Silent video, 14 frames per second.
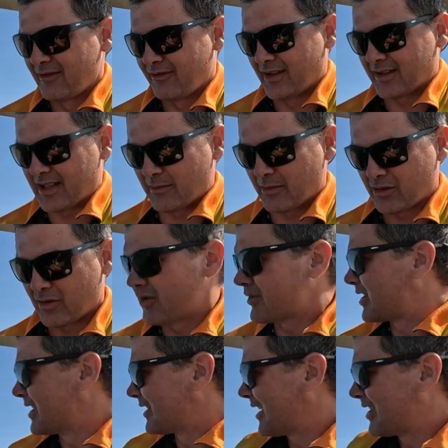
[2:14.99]
flick them across
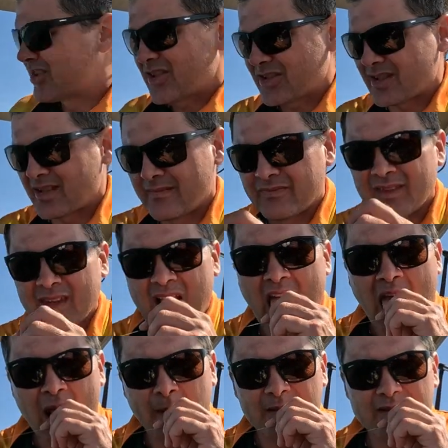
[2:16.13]
these ledges,
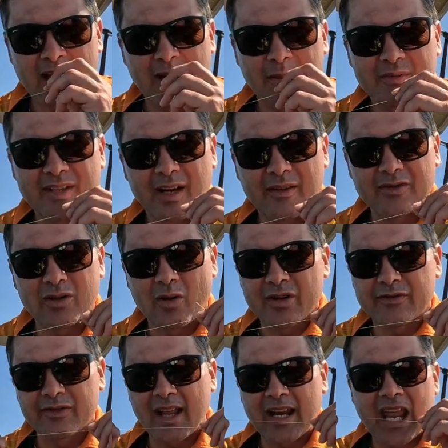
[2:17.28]
jag themselves a
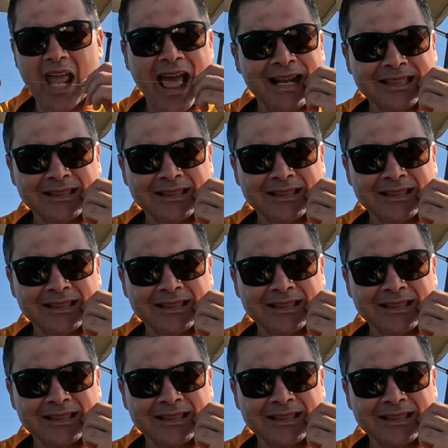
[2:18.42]
nice flatty.